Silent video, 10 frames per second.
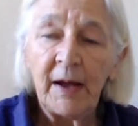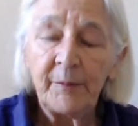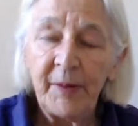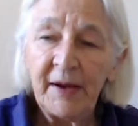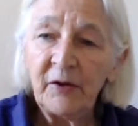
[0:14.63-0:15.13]
a
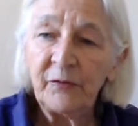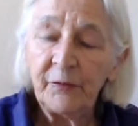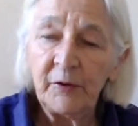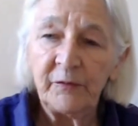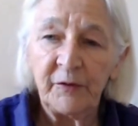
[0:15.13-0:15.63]
page
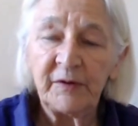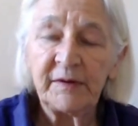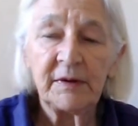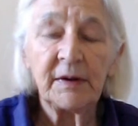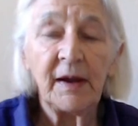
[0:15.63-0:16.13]
full of
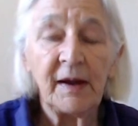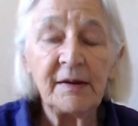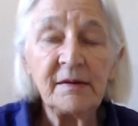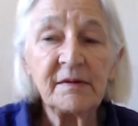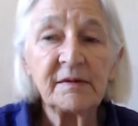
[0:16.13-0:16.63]
vertical
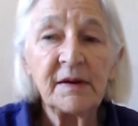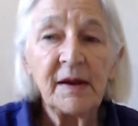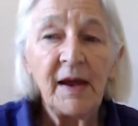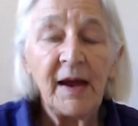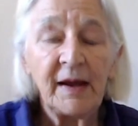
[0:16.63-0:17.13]
lines,
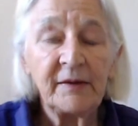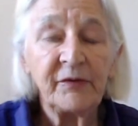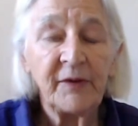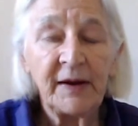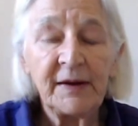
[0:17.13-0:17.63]
and
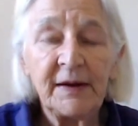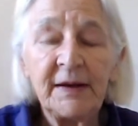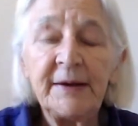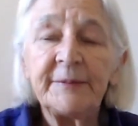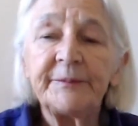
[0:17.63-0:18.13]

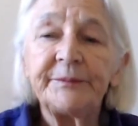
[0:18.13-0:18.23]
finally